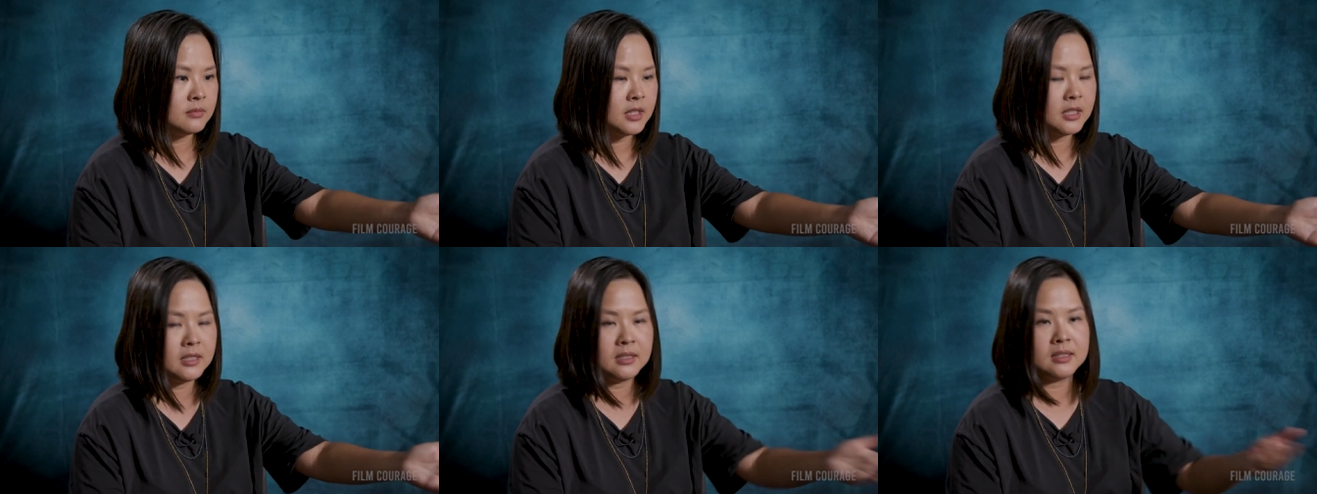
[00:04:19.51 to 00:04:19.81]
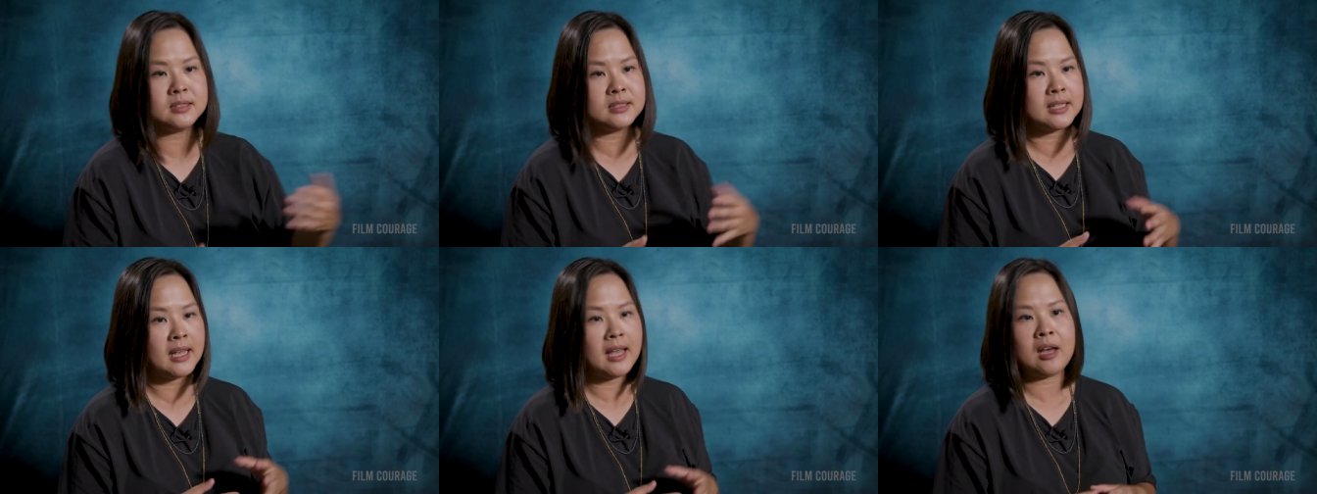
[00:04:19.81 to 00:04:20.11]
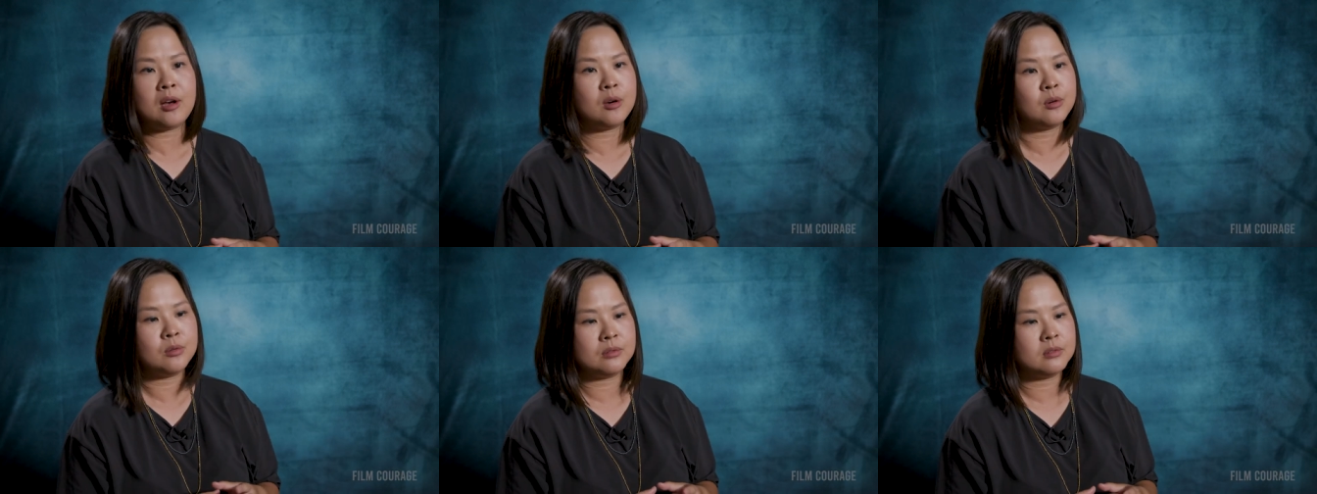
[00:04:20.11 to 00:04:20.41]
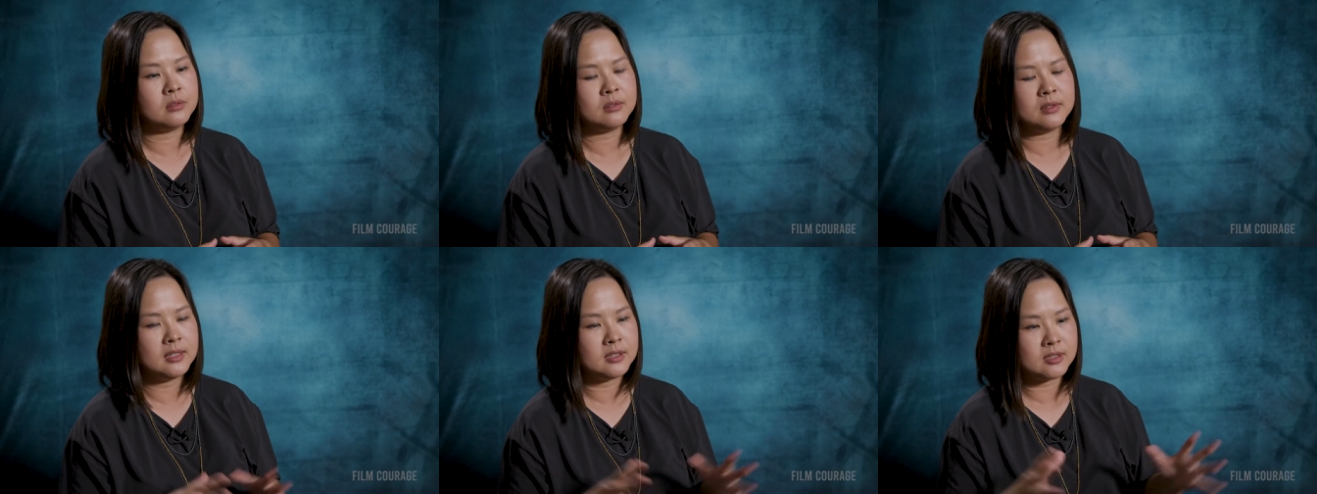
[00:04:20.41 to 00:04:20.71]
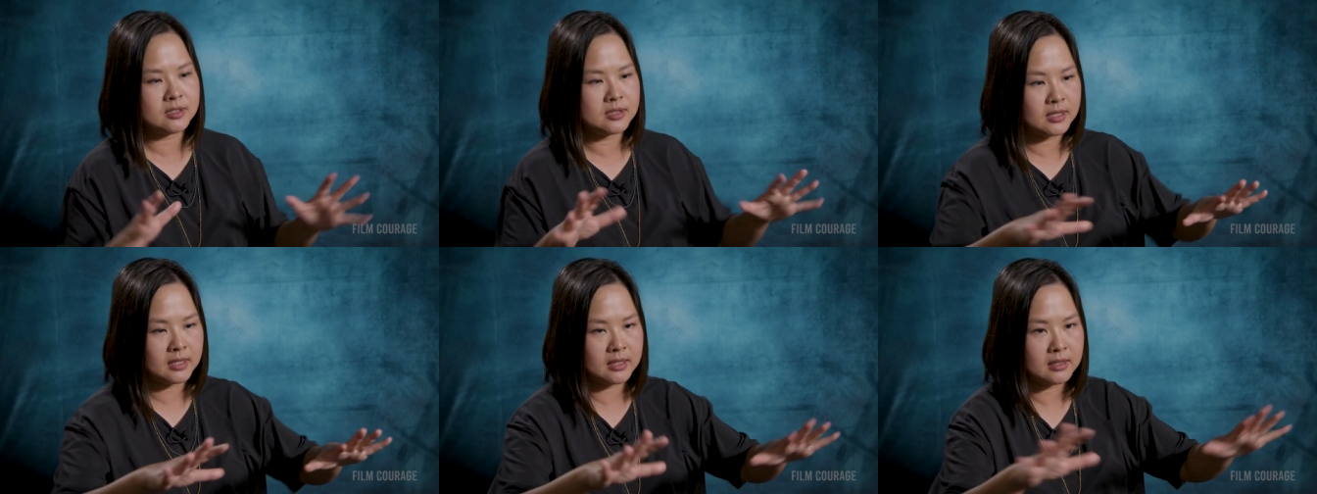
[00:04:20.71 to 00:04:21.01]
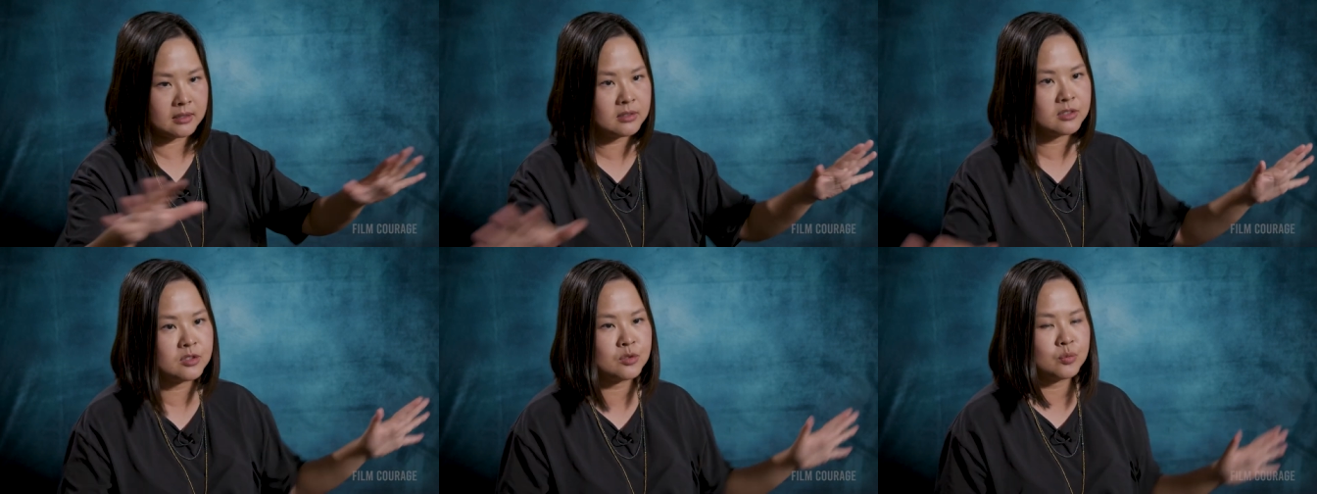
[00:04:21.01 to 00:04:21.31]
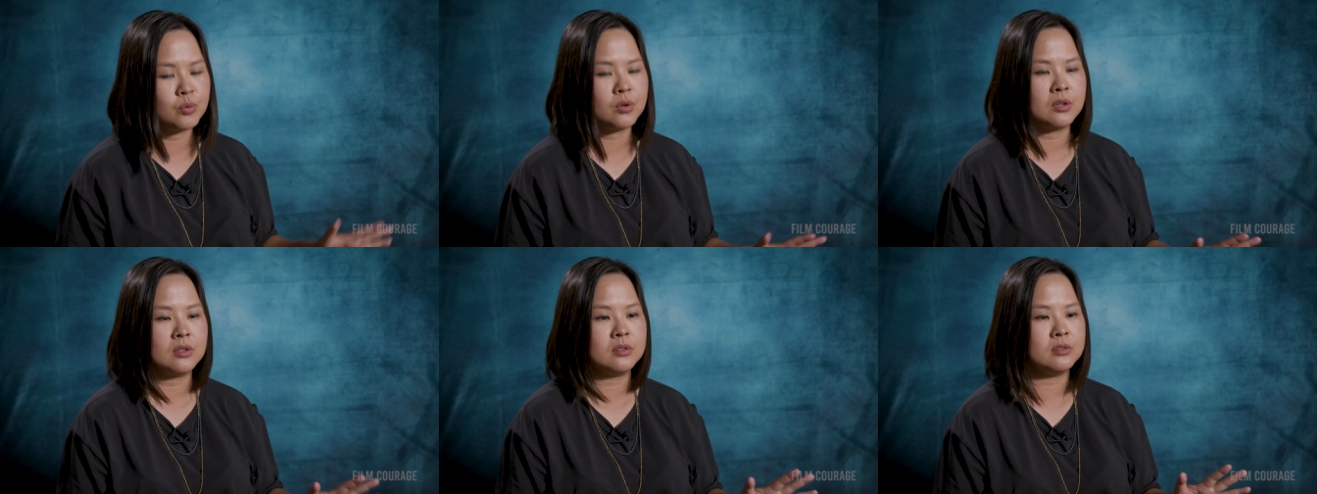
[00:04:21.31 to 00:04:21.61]
in a town, let's say in
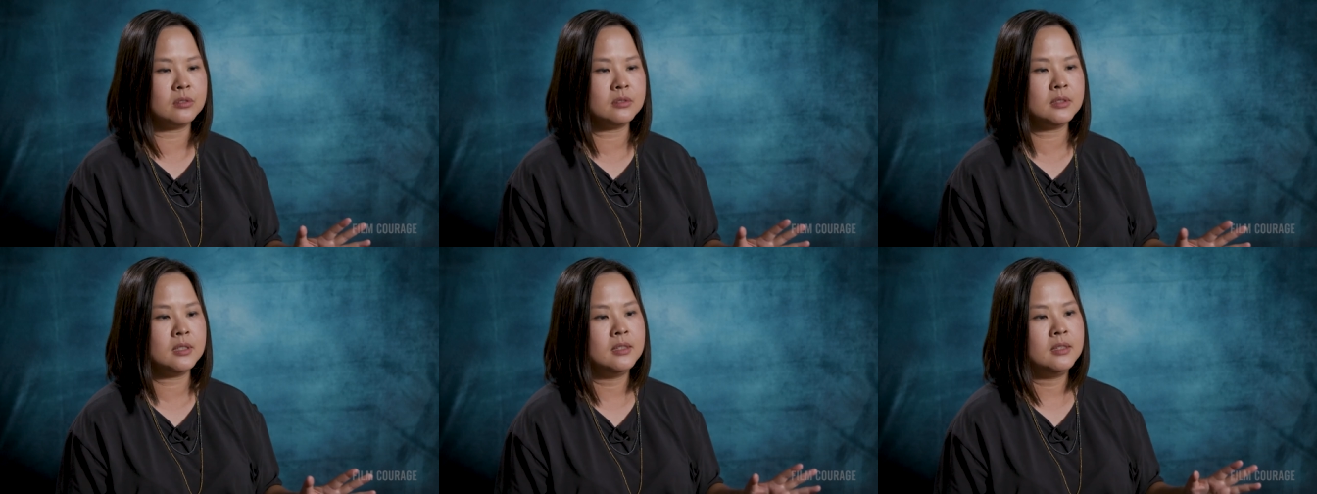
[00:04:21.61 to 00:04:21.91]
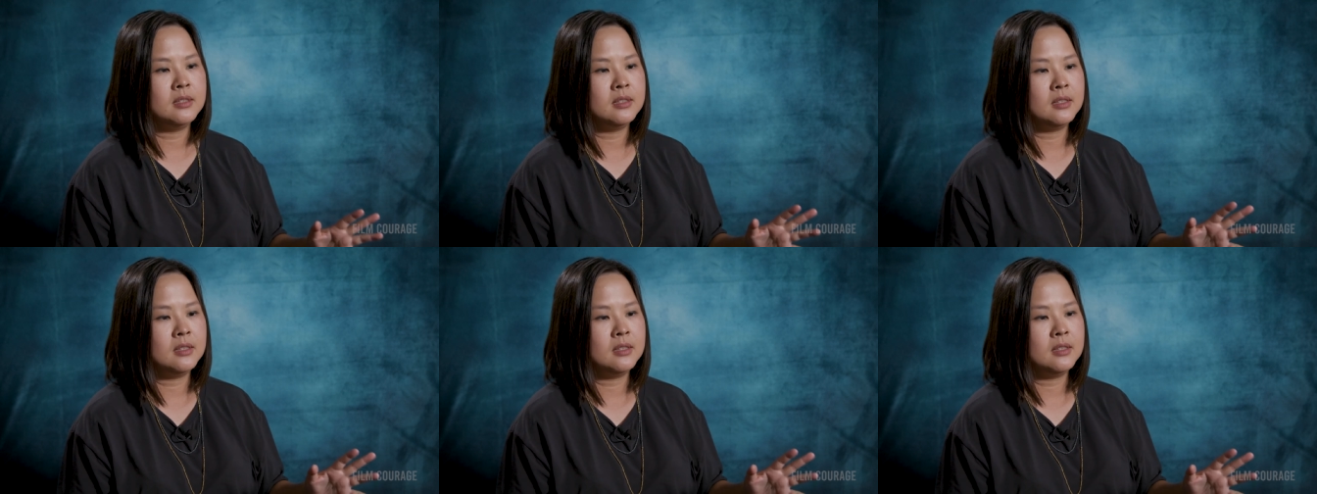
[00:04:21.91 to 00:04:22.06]
this world,